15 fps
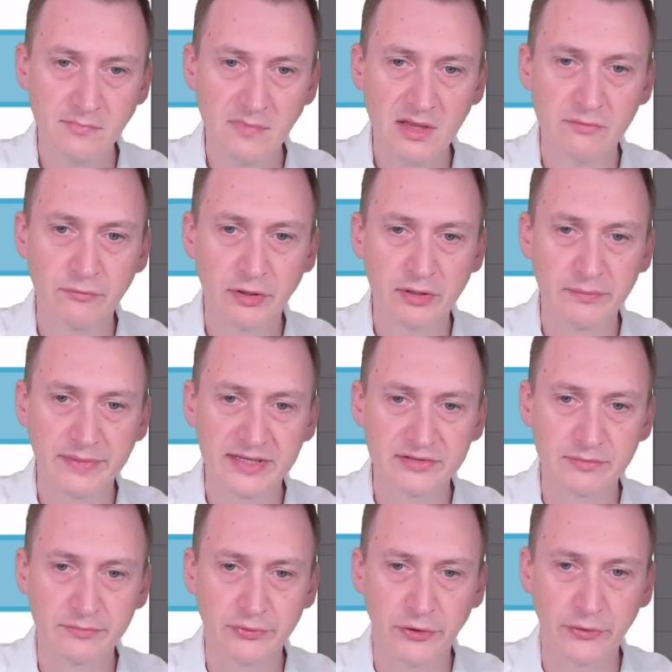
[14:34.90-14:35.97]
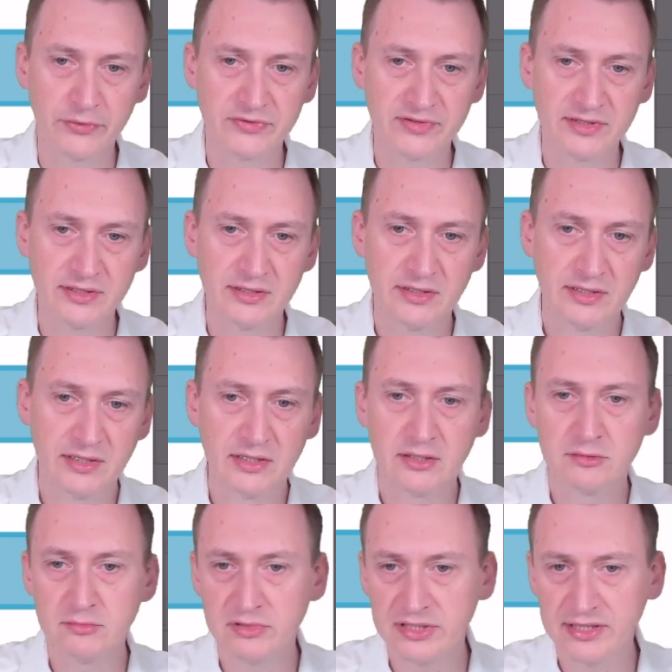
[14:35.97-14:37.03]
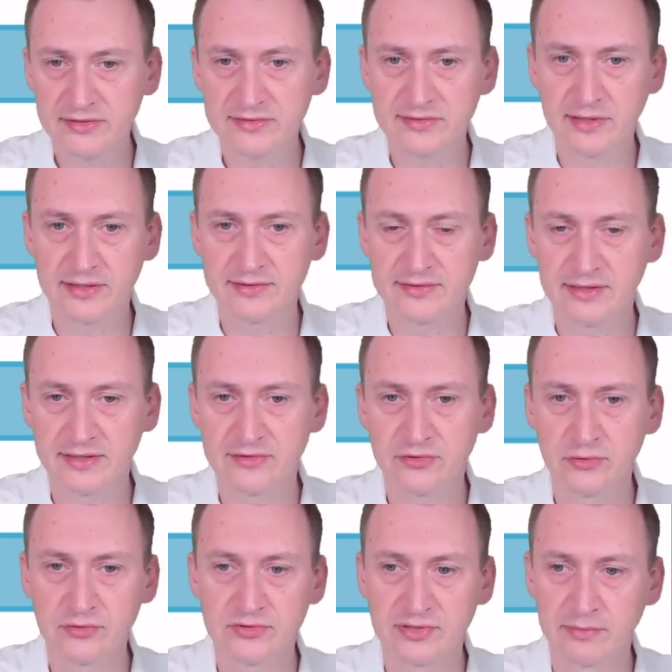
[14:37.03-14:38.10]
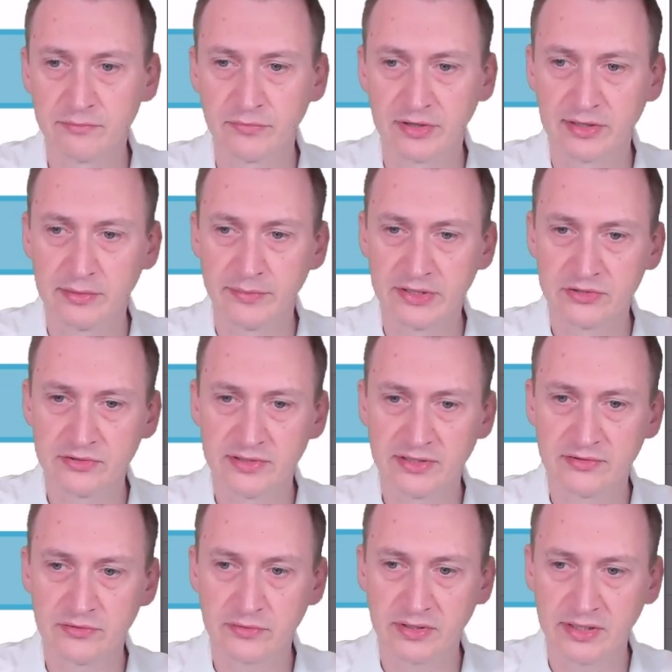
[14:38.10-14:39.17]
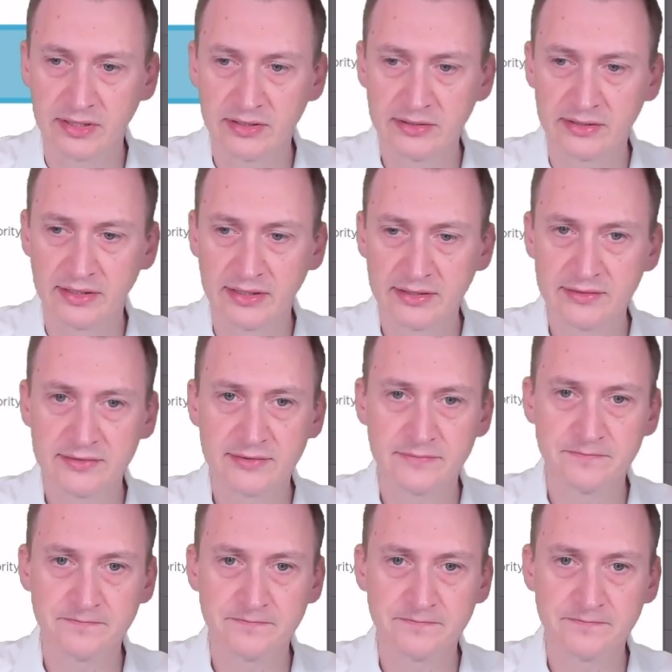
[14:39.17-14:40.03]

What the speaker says: reclamation priority. Yes, let's do some reclamation. That's okay. Next,